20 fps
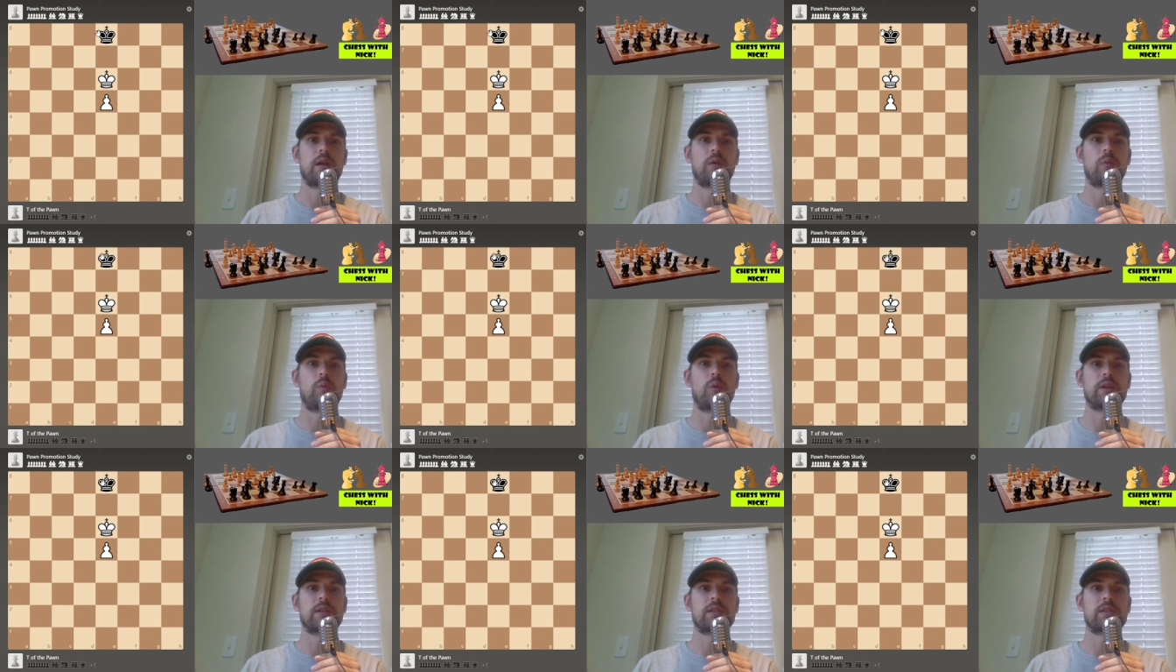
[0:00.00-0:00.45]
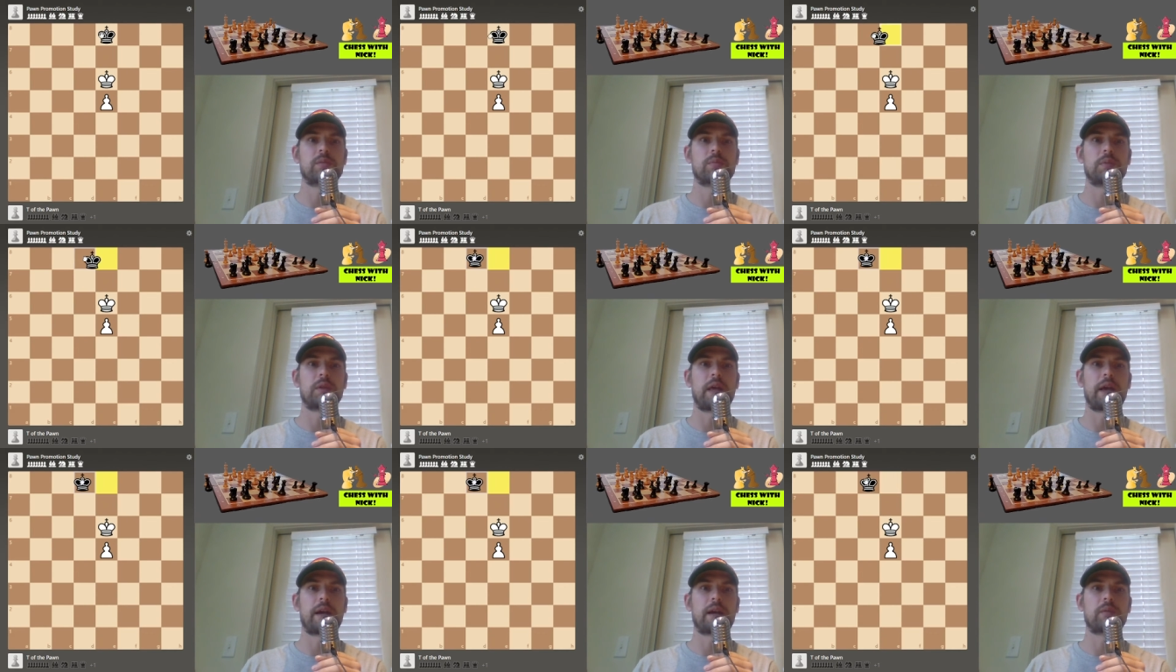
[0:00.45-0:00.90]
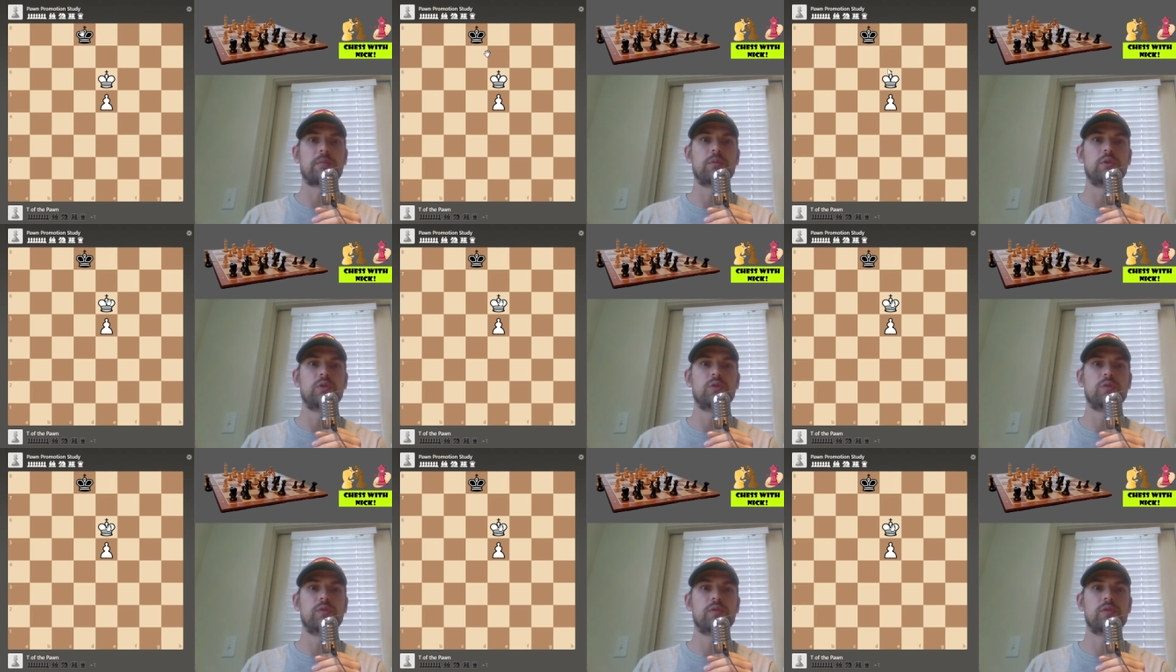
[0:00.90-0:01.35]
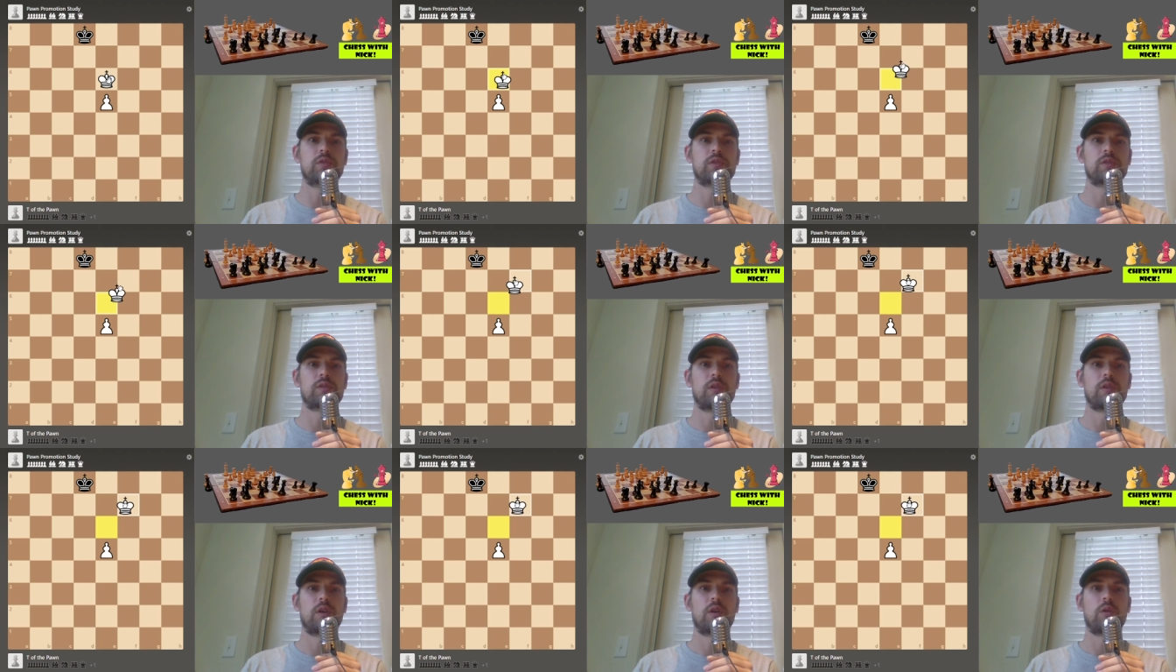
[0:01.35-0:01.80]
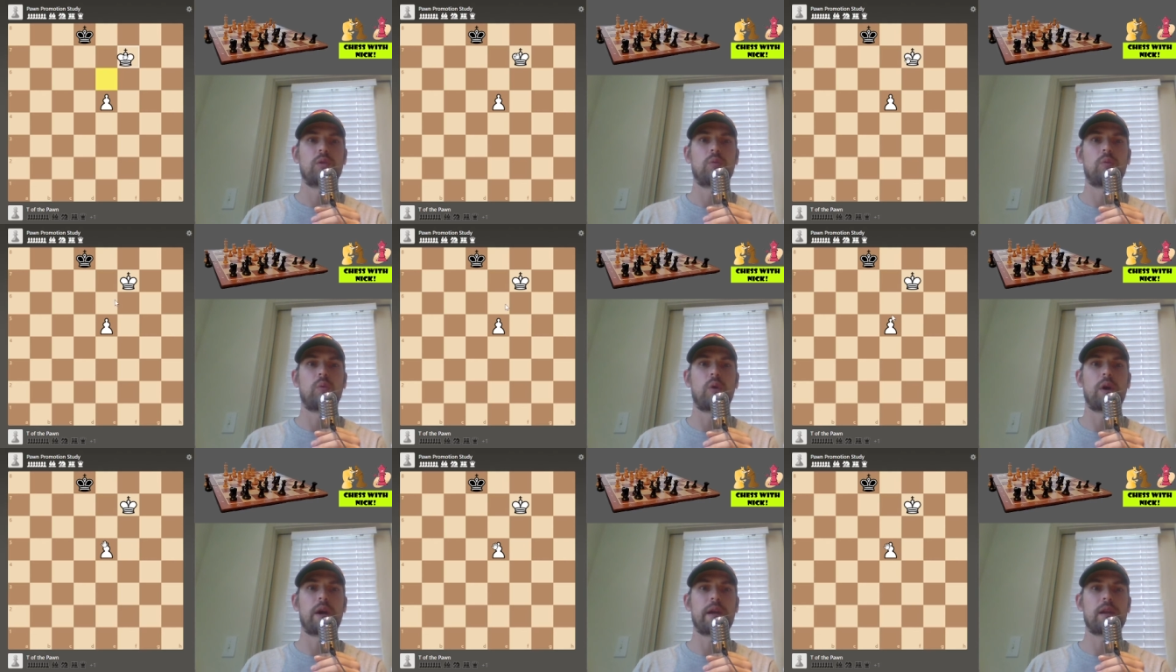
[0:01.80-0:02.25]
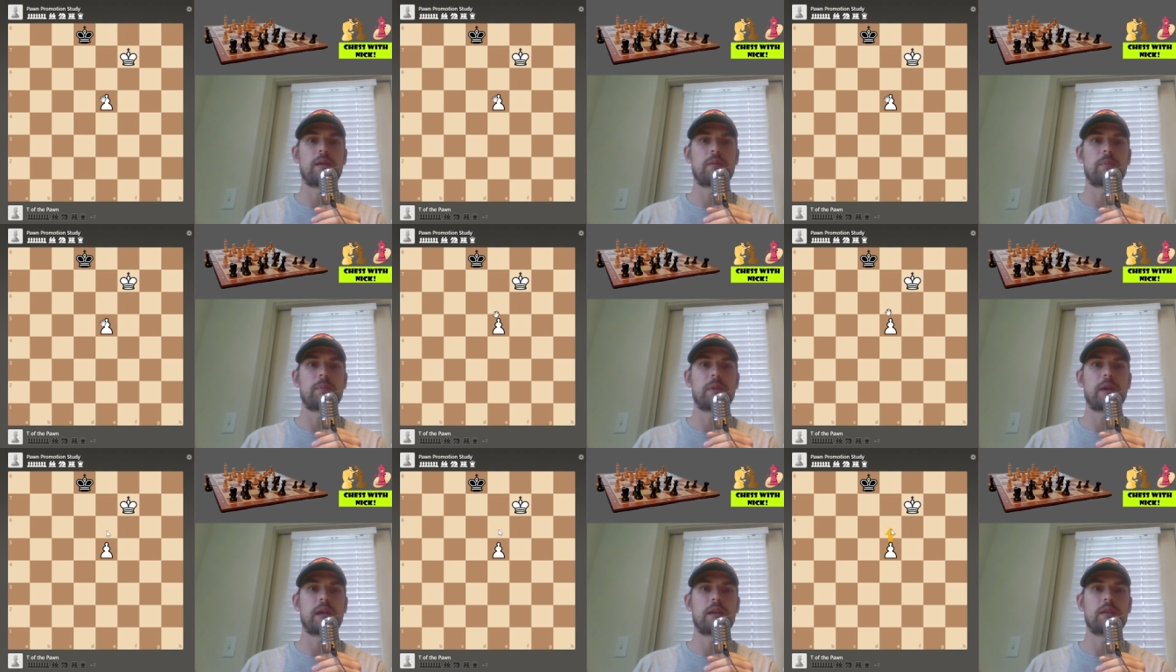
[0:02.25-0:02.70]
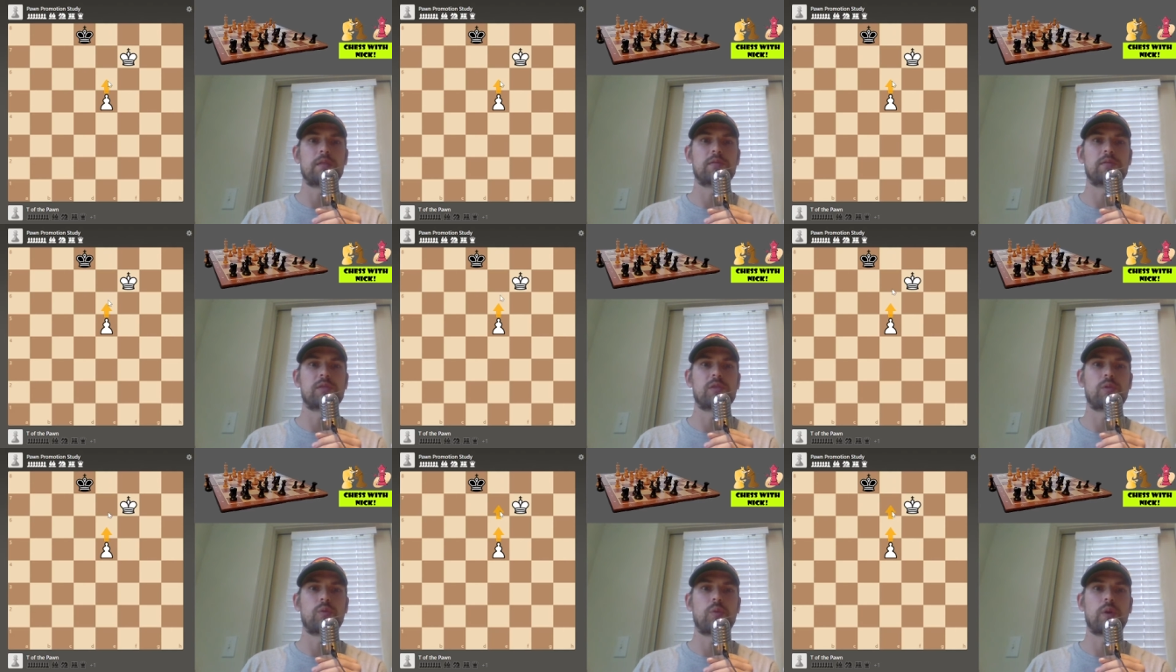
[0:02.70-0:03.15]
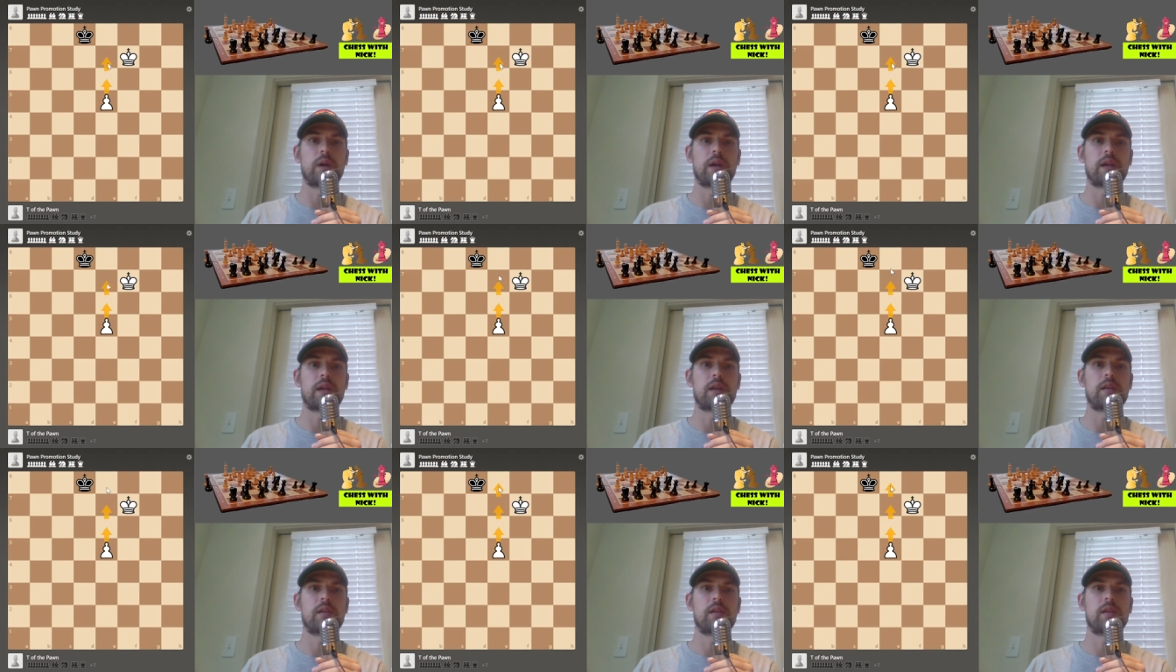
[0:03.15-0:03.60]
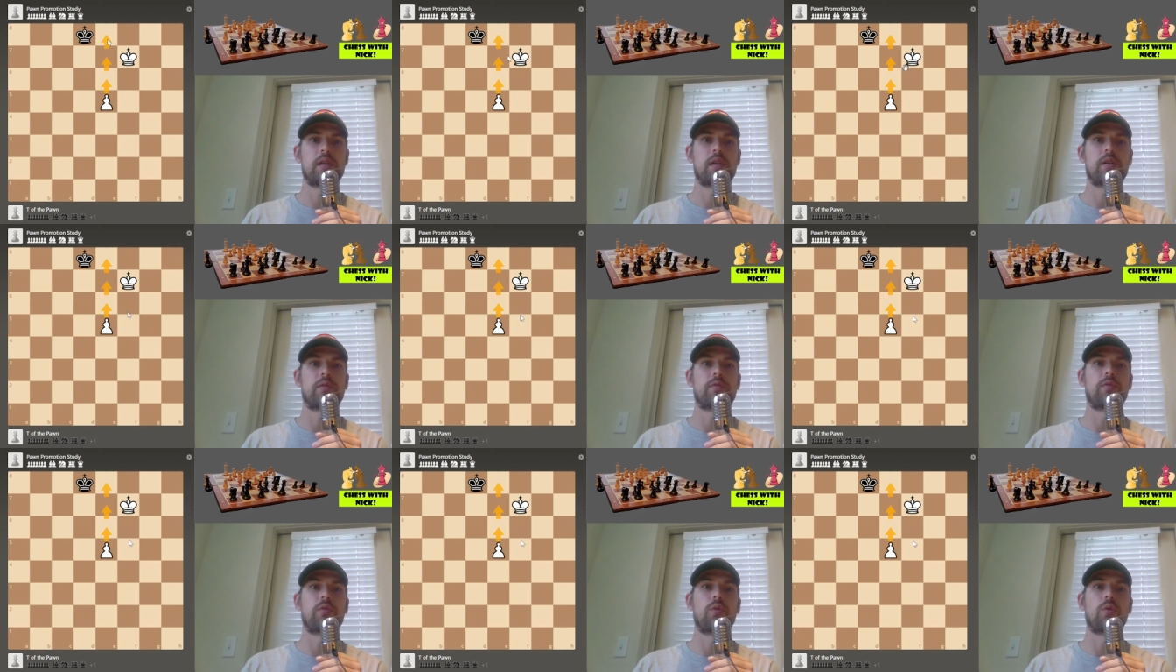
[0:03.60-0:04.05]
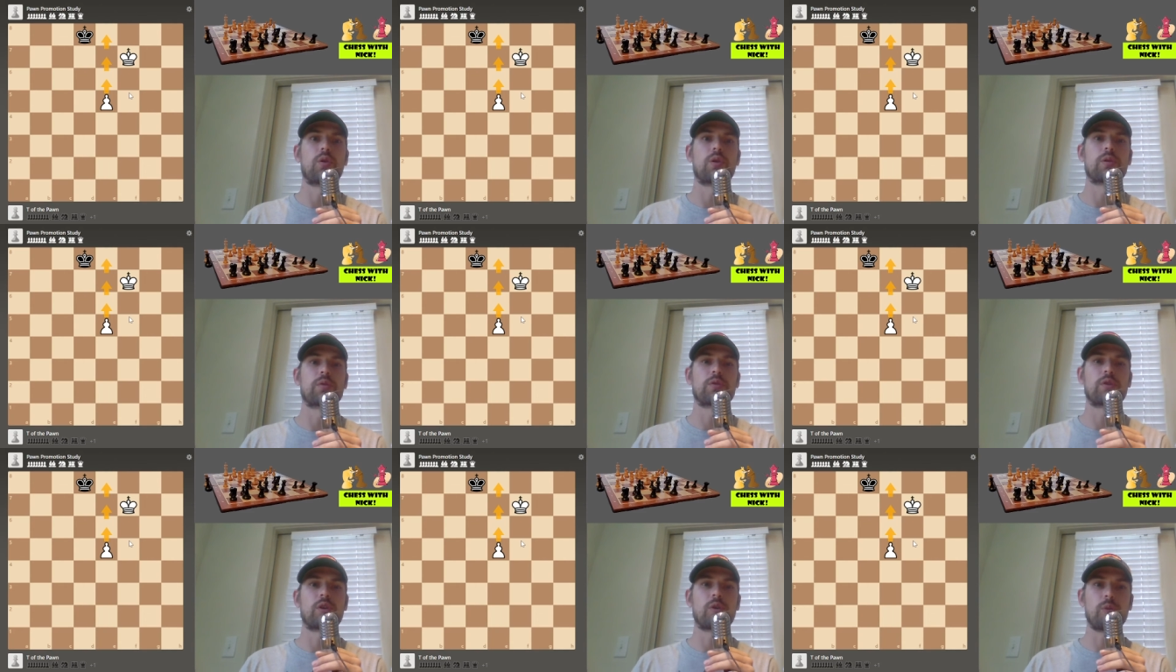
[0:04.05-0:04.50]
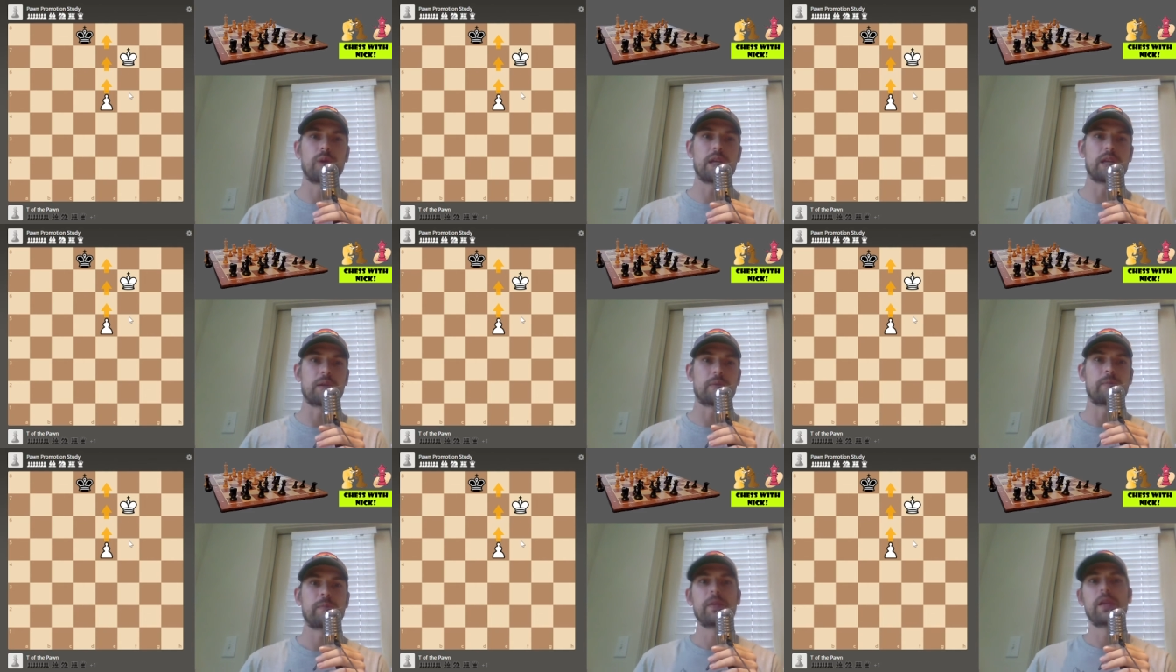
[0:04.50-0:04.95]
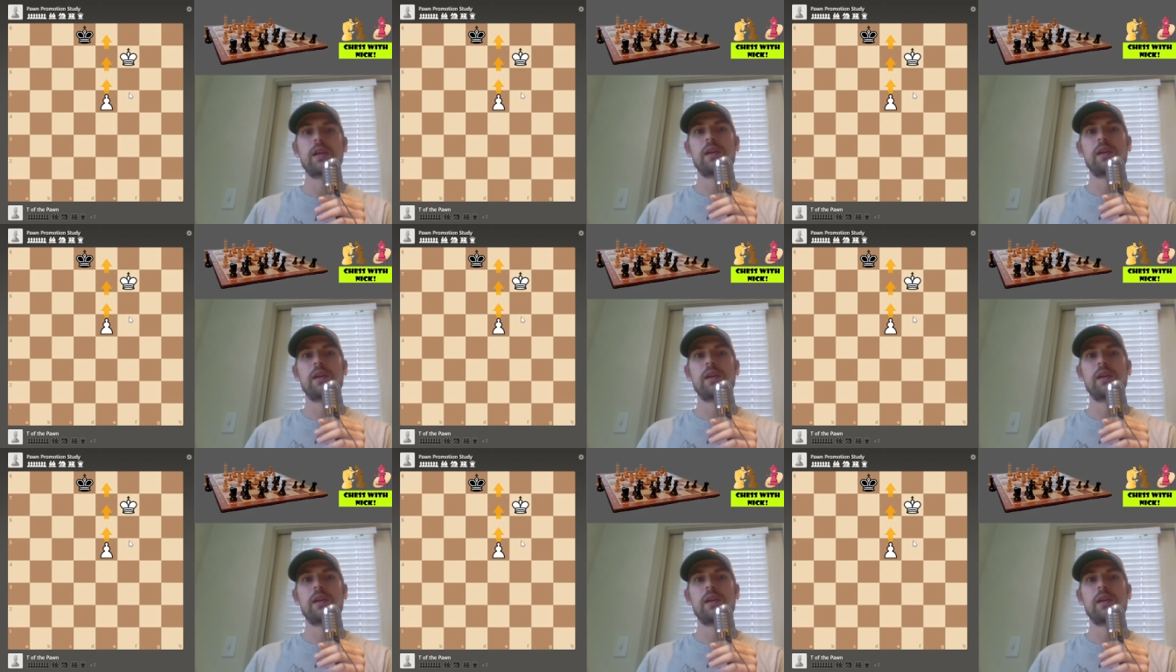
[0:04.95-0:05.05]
Once black moves, white paves the way for the queen,